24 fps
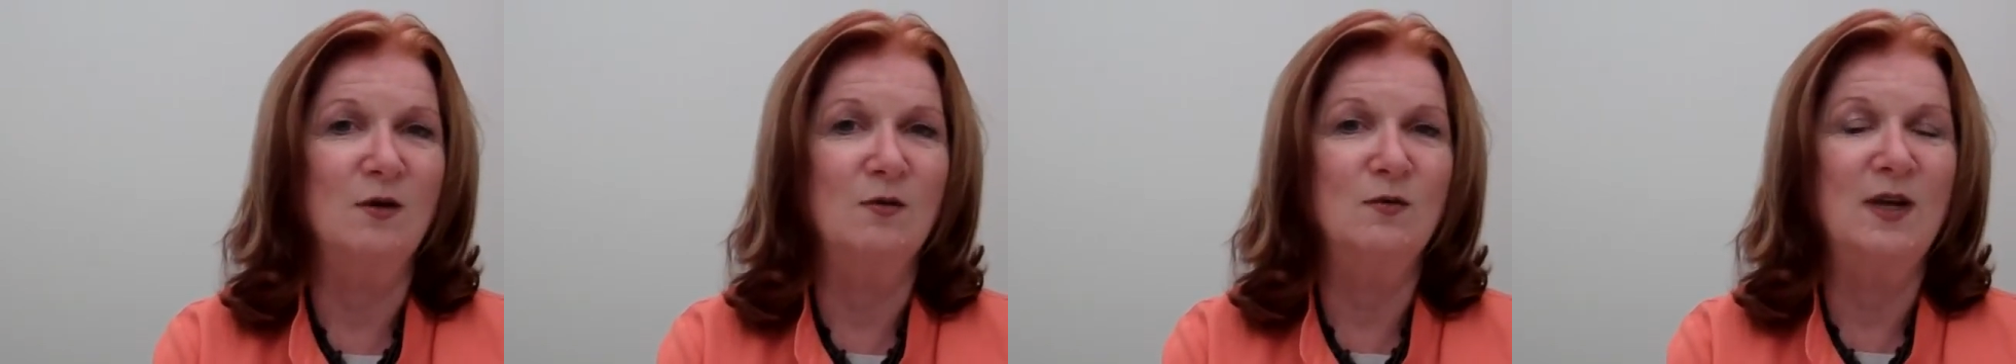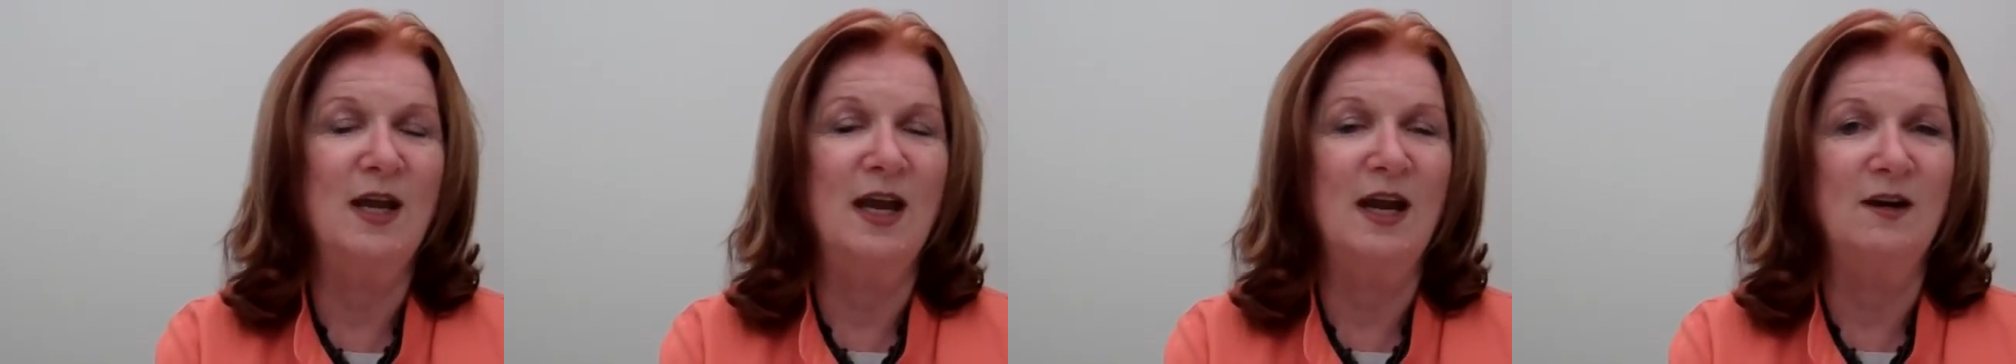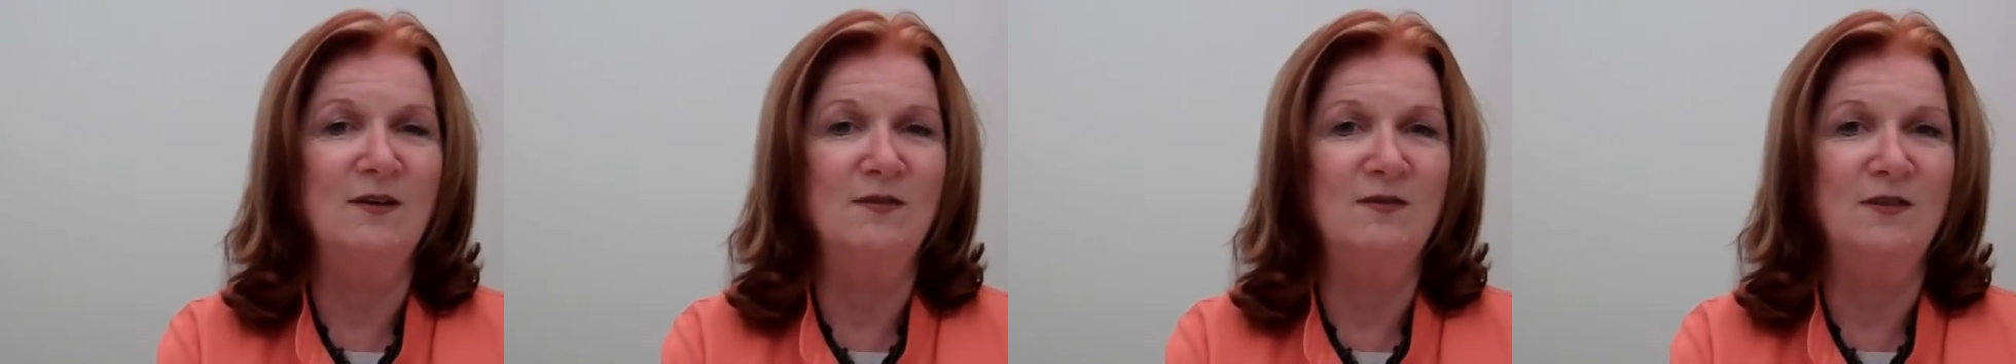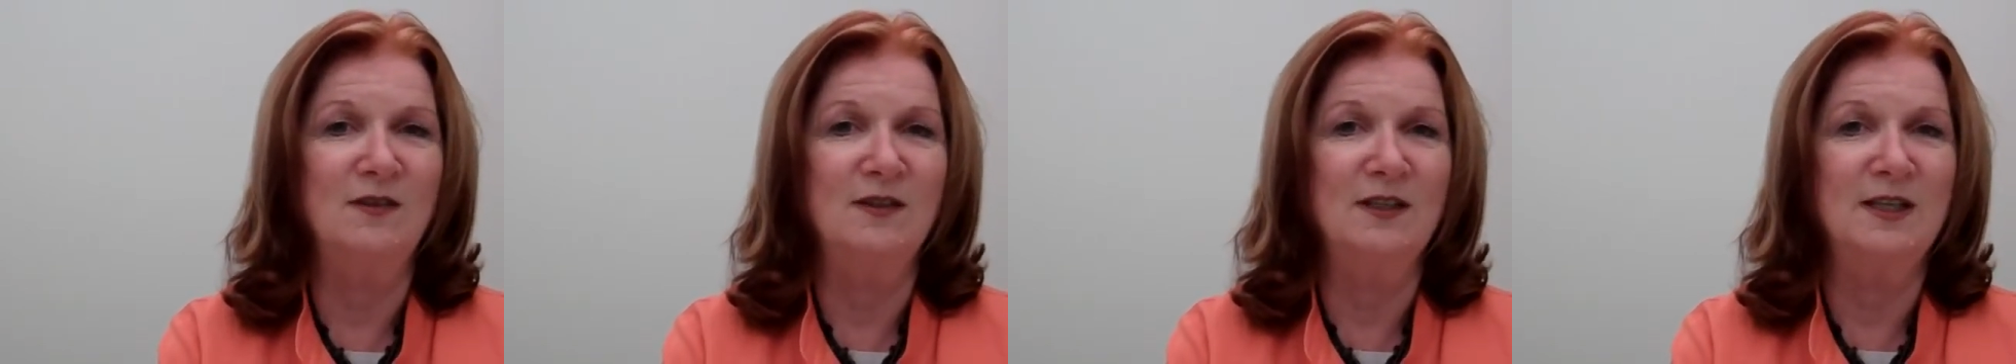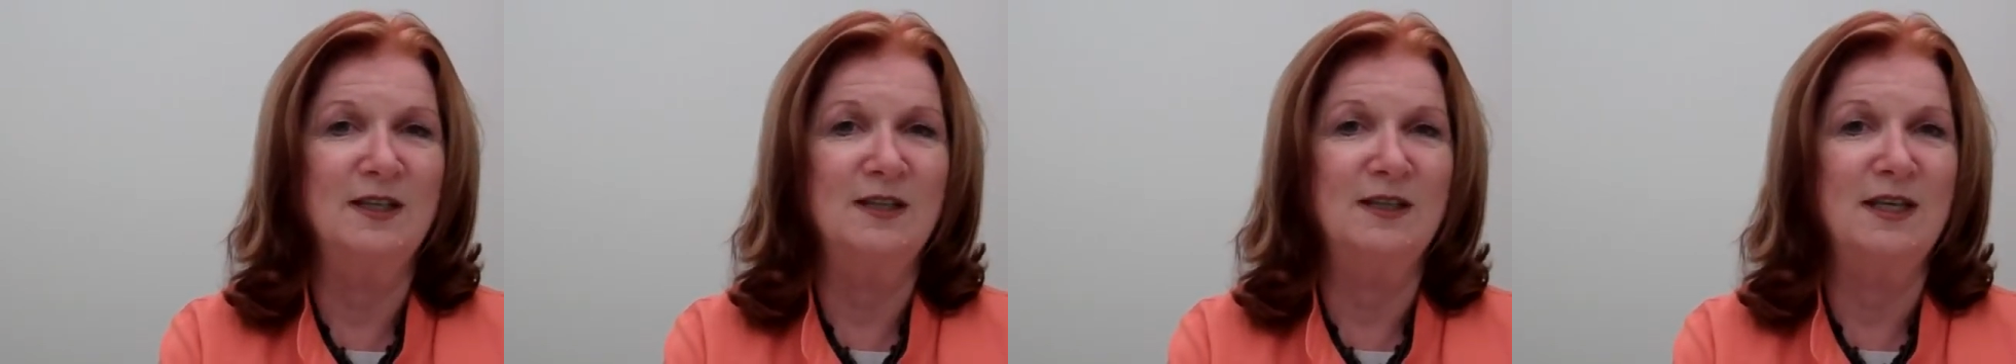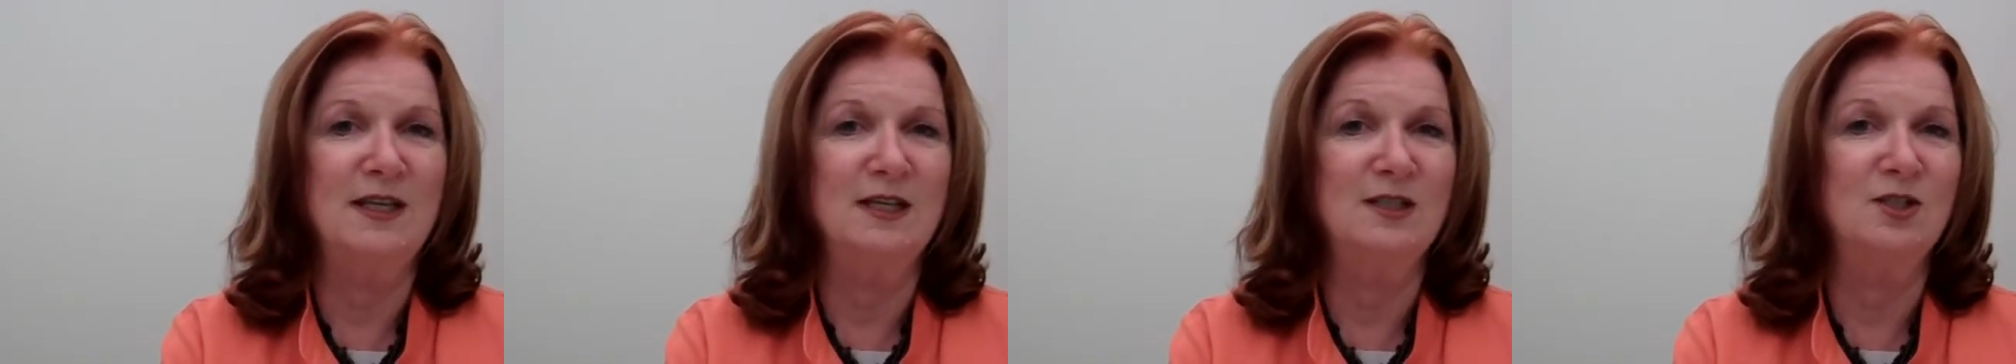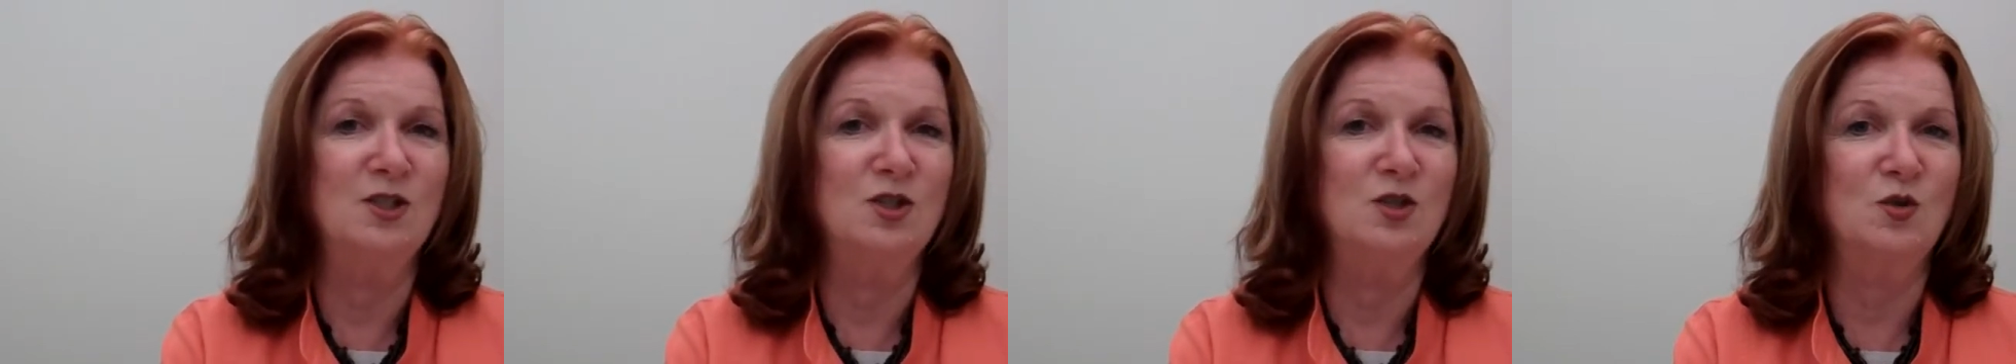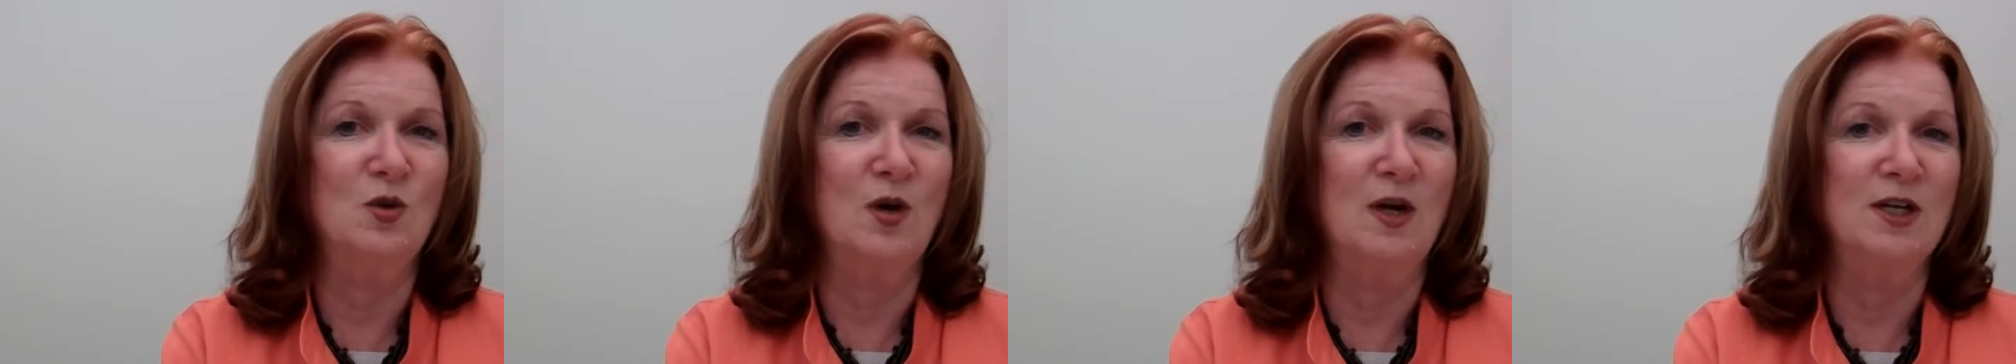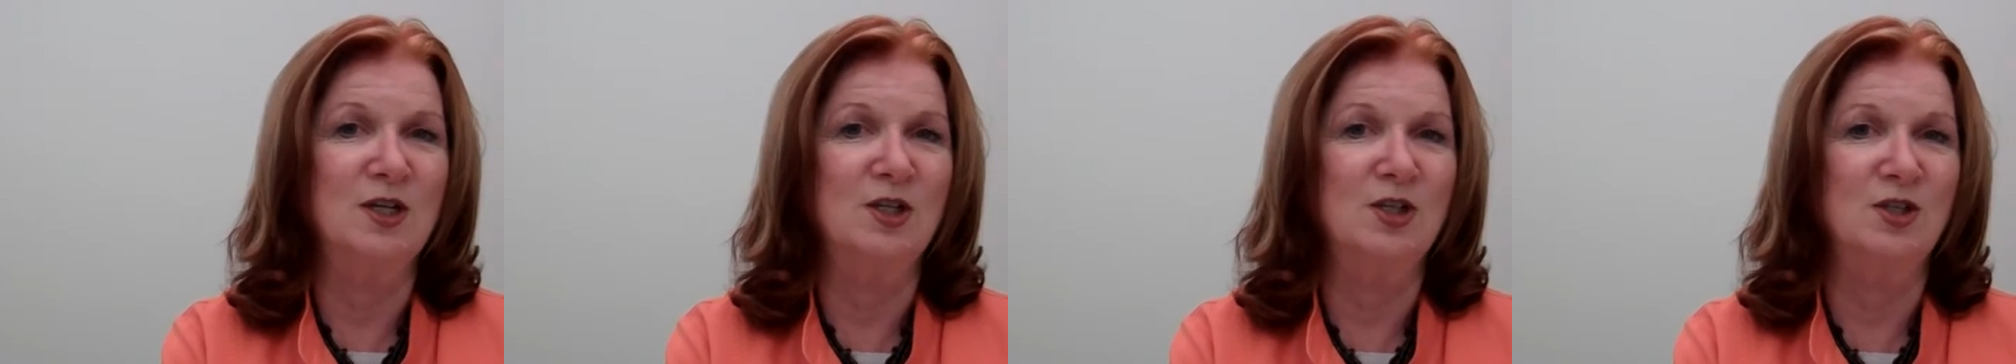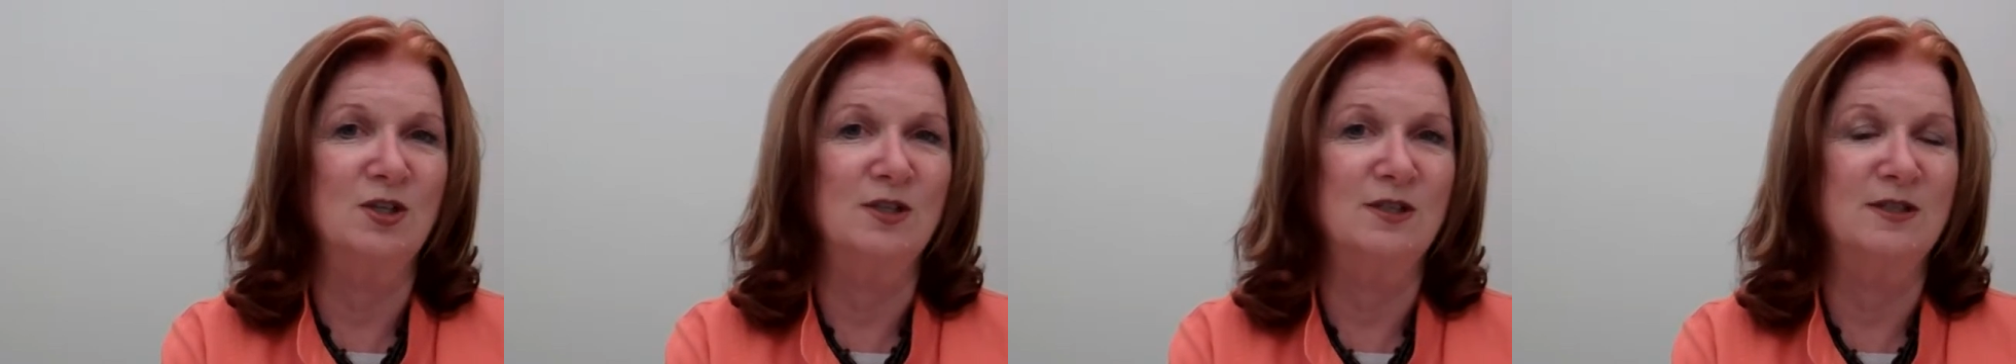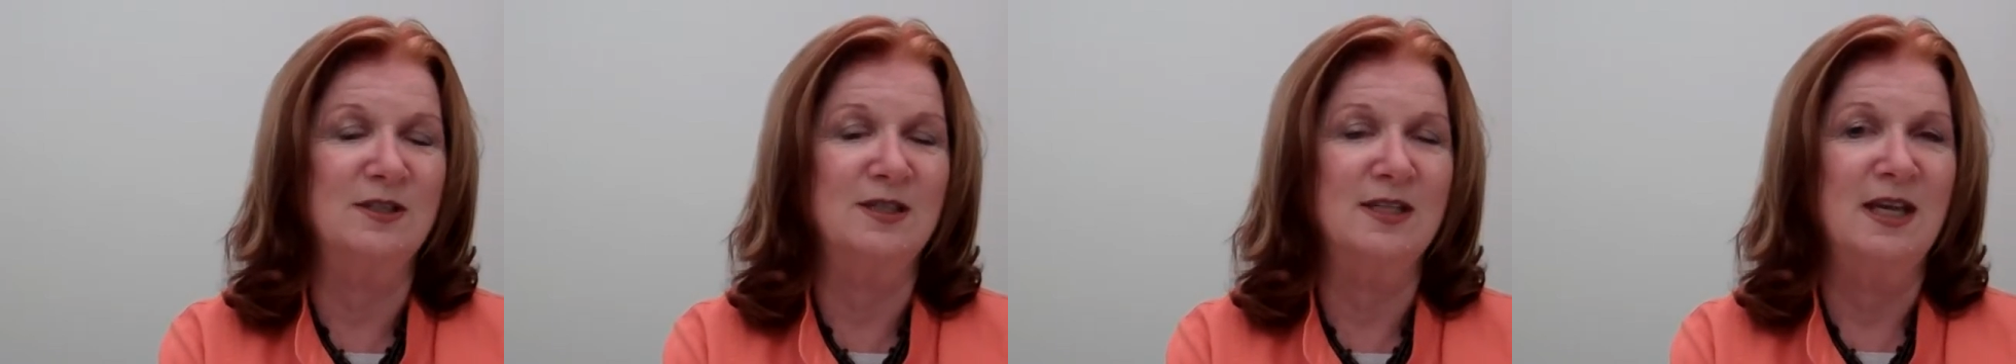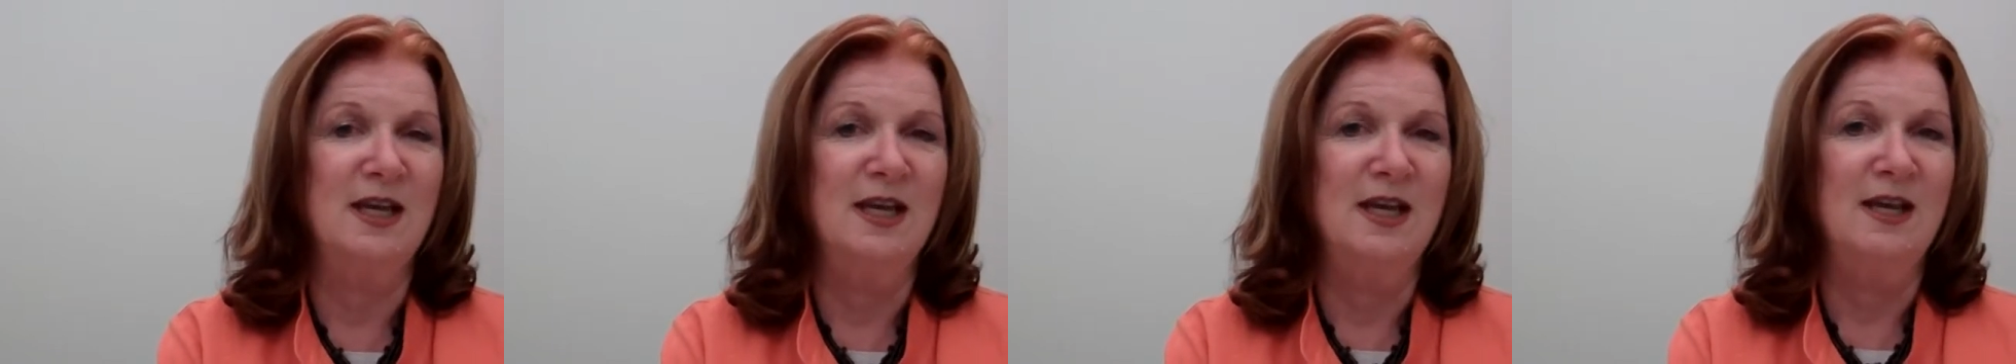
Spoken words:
carefully the instructions